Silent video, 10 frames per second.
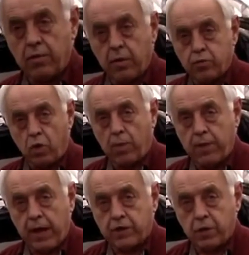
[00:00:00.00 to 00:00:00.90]
absorb
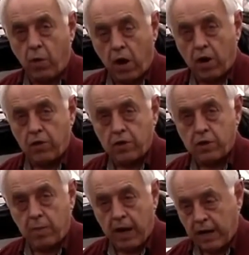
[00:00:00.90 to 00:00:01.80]
the extra water that
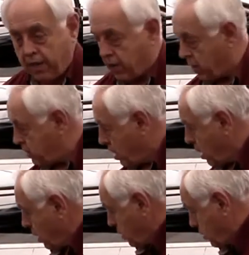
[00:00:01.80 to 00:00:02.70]
you might give it.
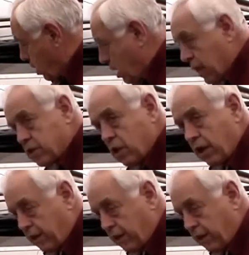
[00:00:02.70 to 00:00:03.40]
So let's look at